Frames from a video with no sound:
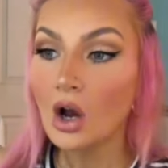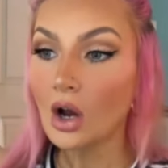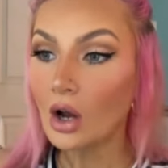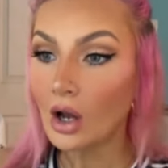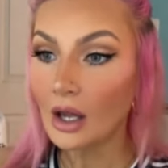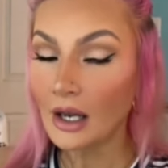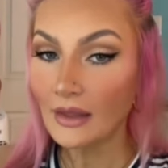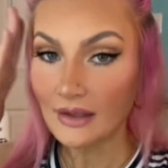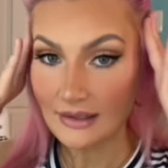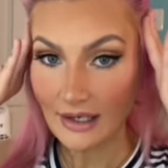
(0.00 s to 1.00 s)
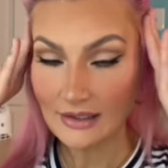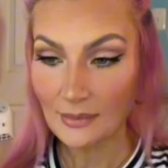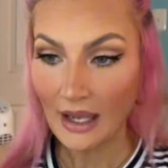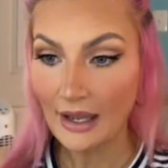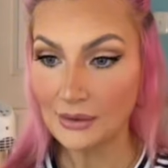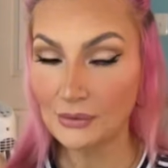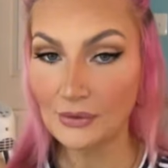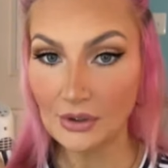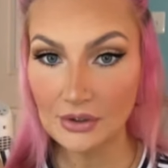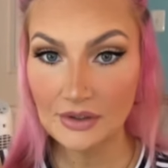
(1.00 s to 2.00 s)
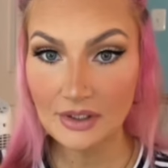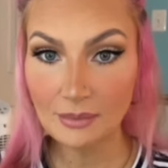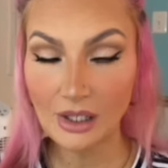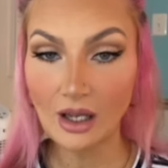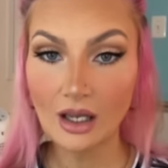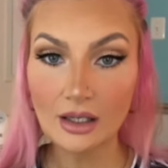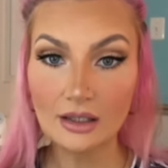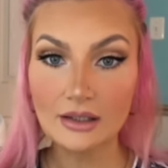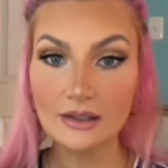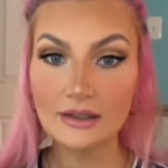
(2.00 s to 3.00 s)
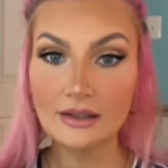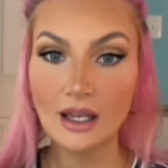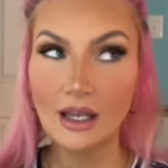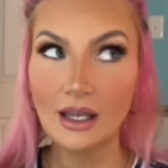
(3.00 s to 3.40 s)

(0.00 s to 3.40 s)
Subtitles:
on the sides of my head first, because